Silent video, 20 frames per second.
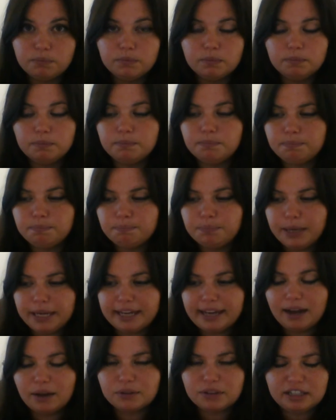pick out
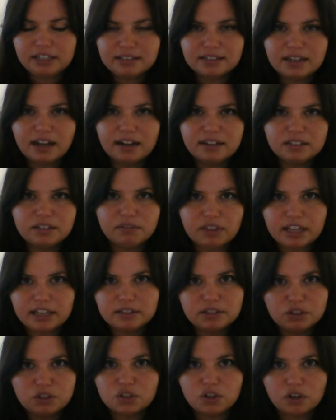these kinds of things and
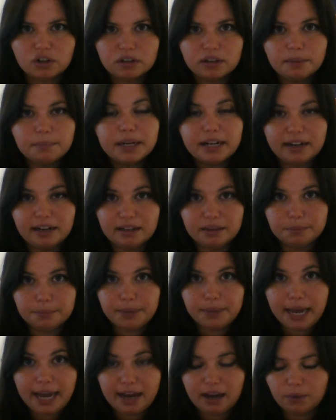start eliminating them
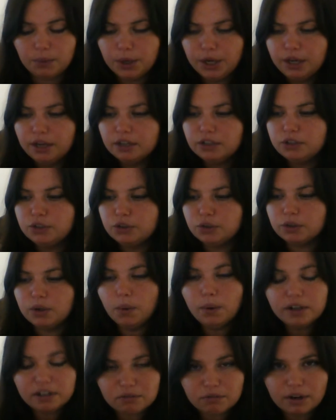now, you're going to
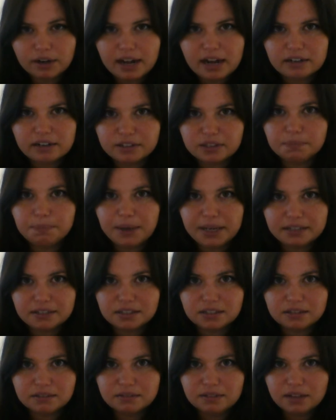run out of space,
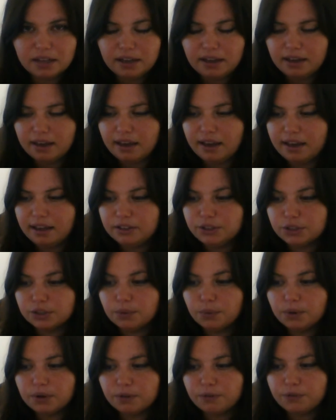and you're going to
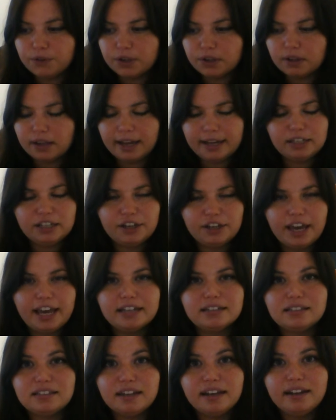feel like you can't say
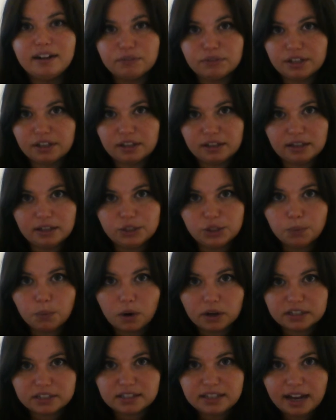everything that you want to
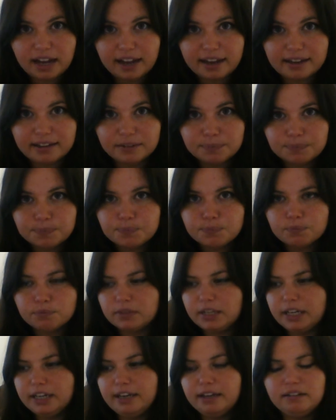say
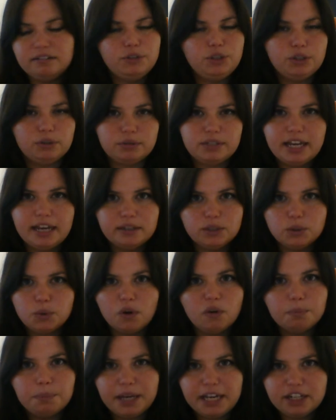in 10, 12
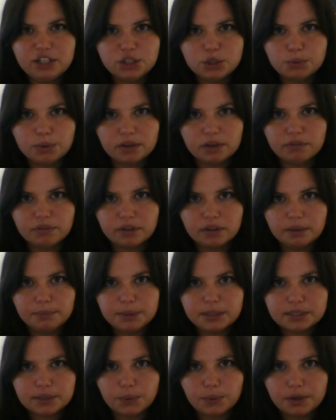pages, whatever the limit's
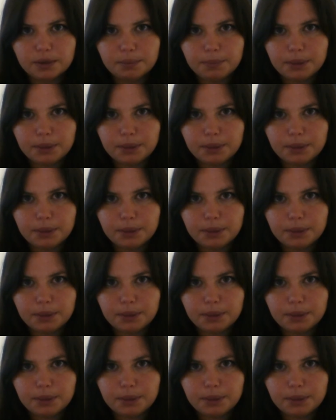going to be.